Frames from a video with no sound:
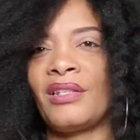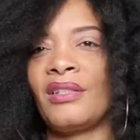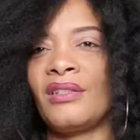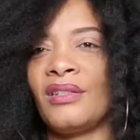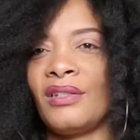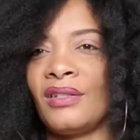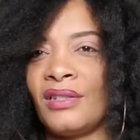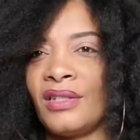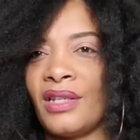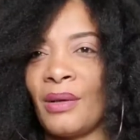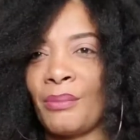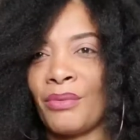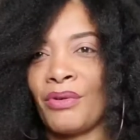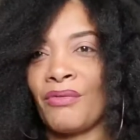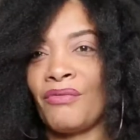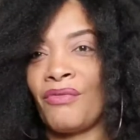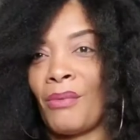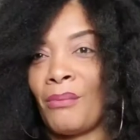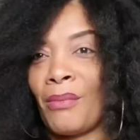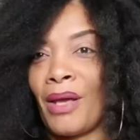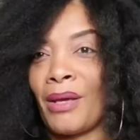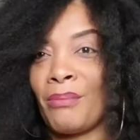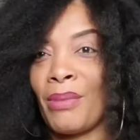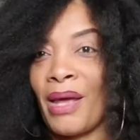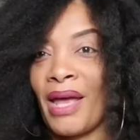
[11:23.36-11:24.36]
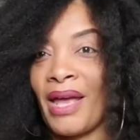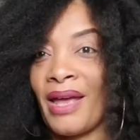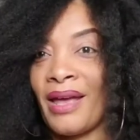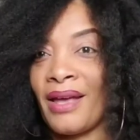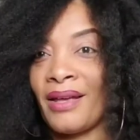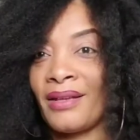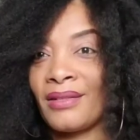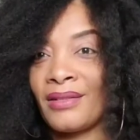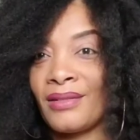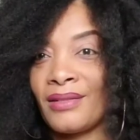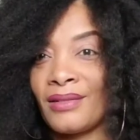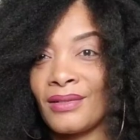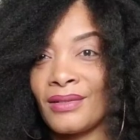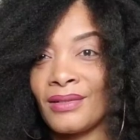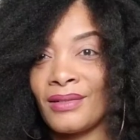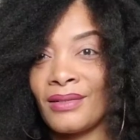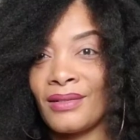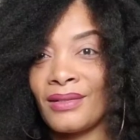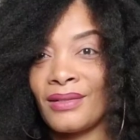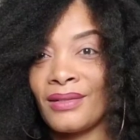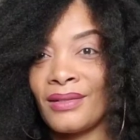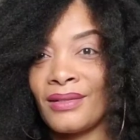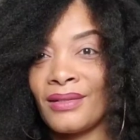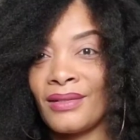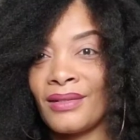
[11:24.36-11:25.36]
My present is separate from my
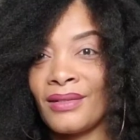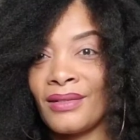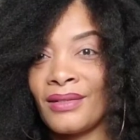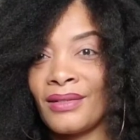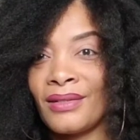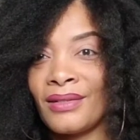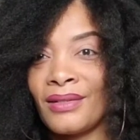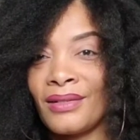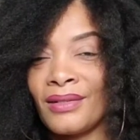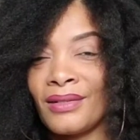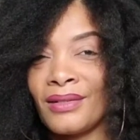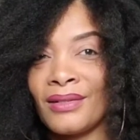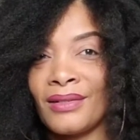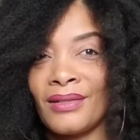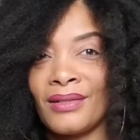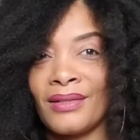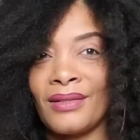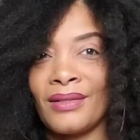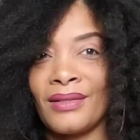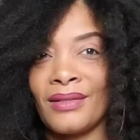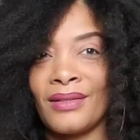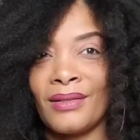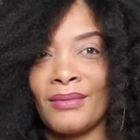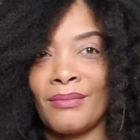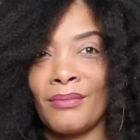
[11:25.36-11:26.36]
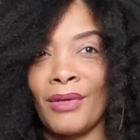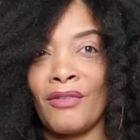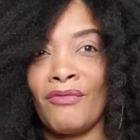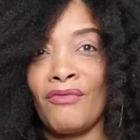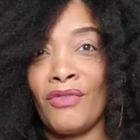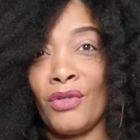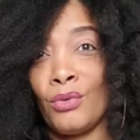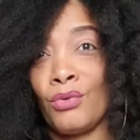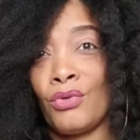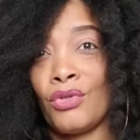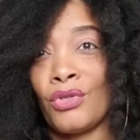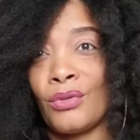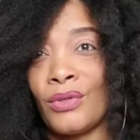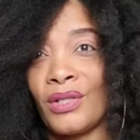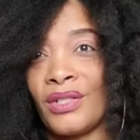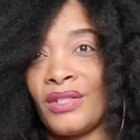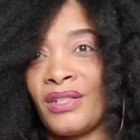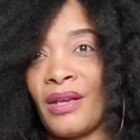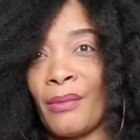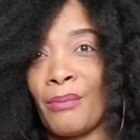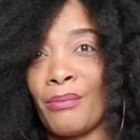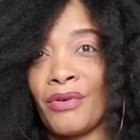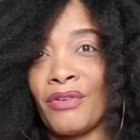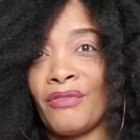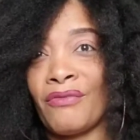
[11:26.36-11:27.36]
past. My
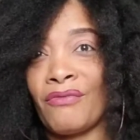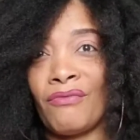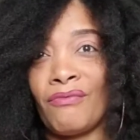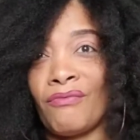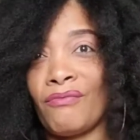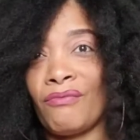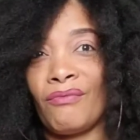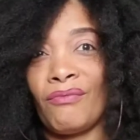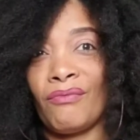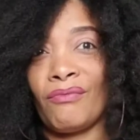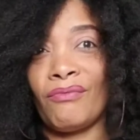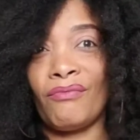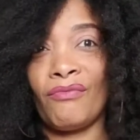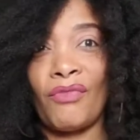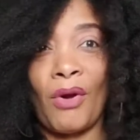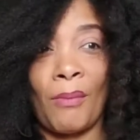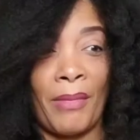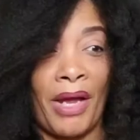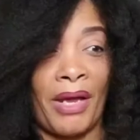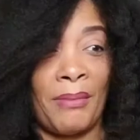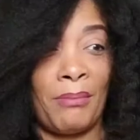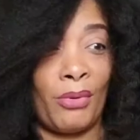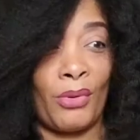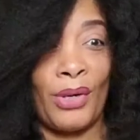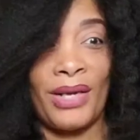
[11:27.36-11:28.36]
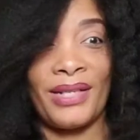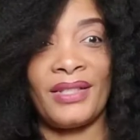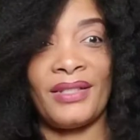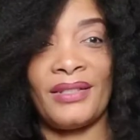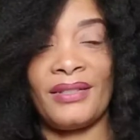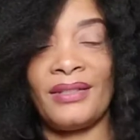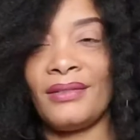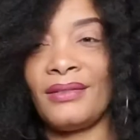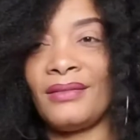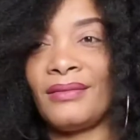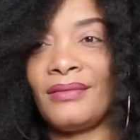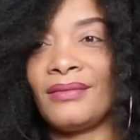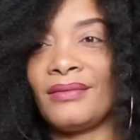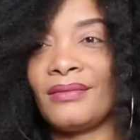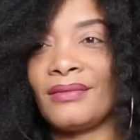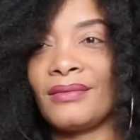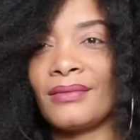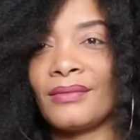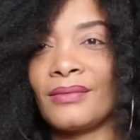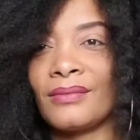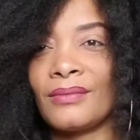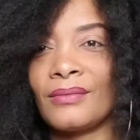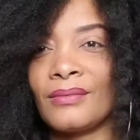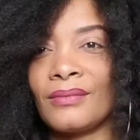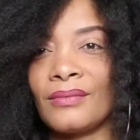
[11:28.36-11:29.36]
future is separate from my present.